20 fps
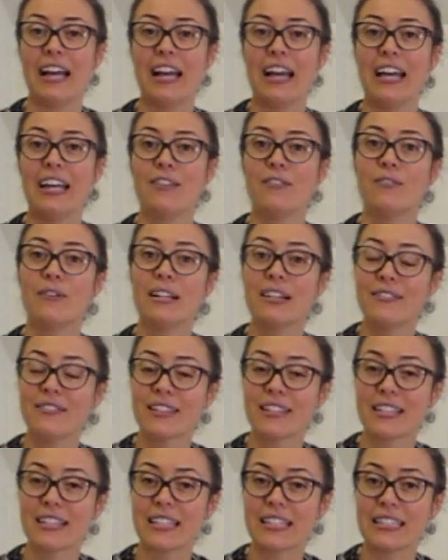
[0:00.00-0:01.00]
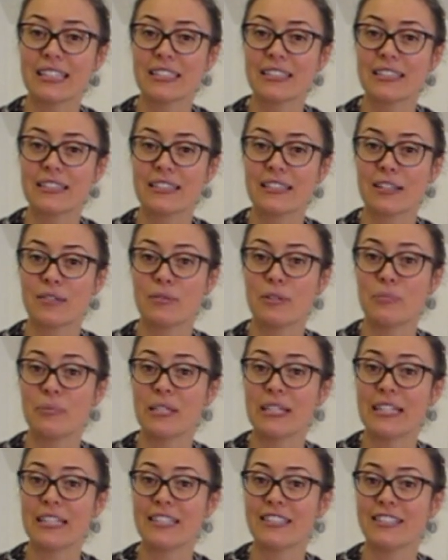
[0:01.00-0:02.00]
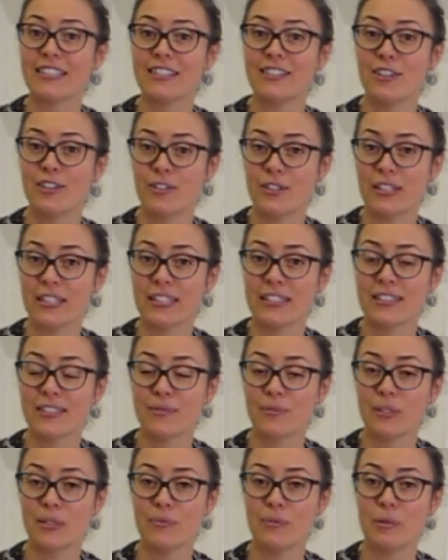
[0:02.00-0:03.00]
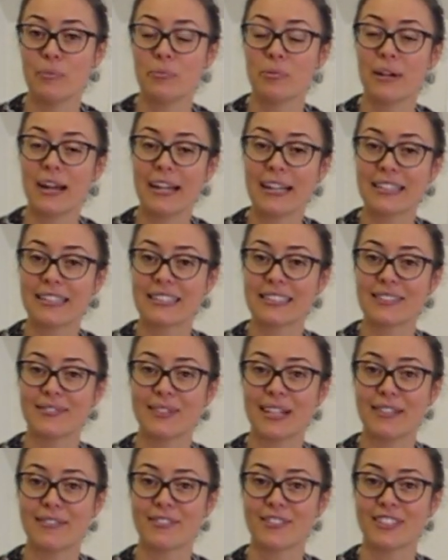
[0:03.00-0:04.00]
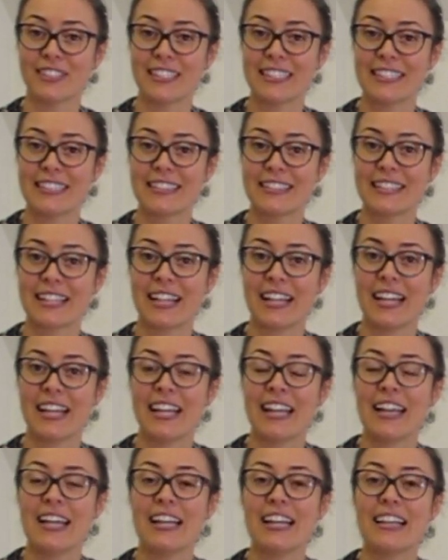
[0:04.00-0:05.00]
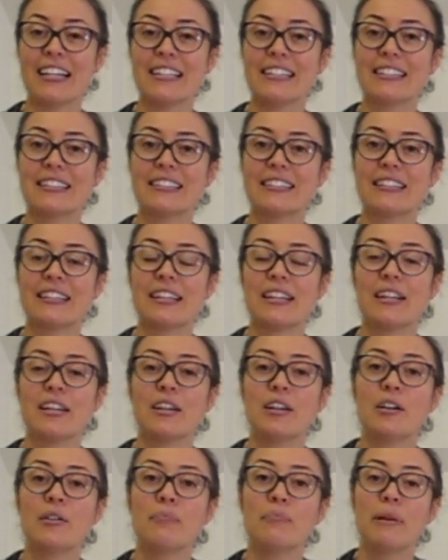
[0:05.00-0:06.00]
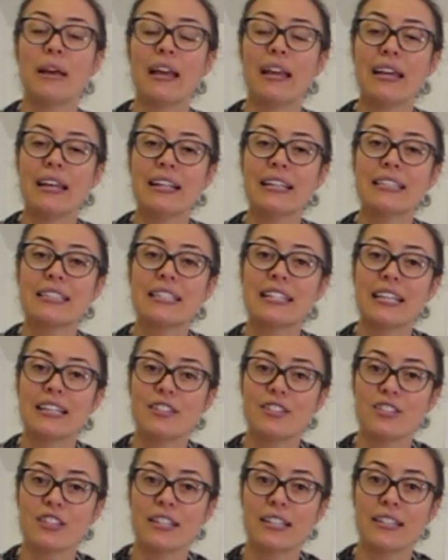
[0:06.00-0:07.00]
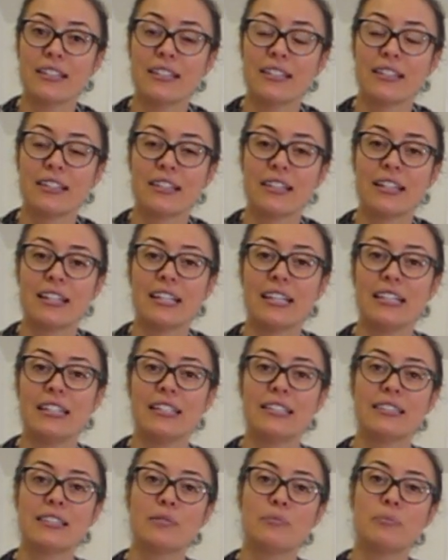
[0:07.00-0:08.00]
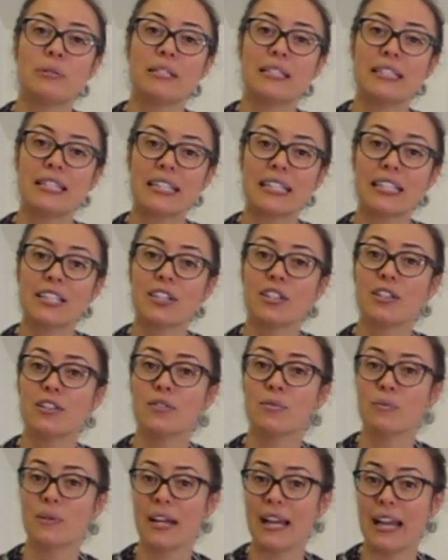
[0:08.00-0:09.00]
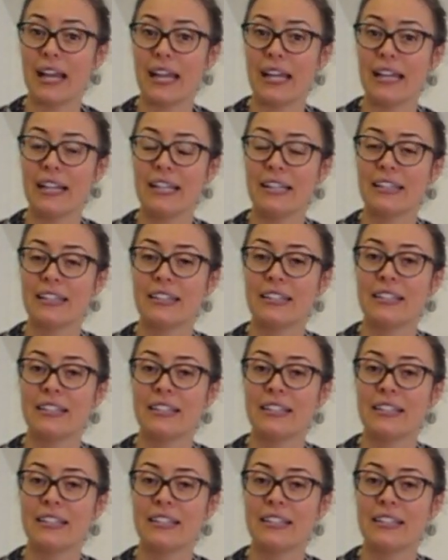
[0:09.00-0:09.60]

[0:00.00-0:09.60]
And one of the things that we begin to notice when we practice mindfulness is paying attention in this particular way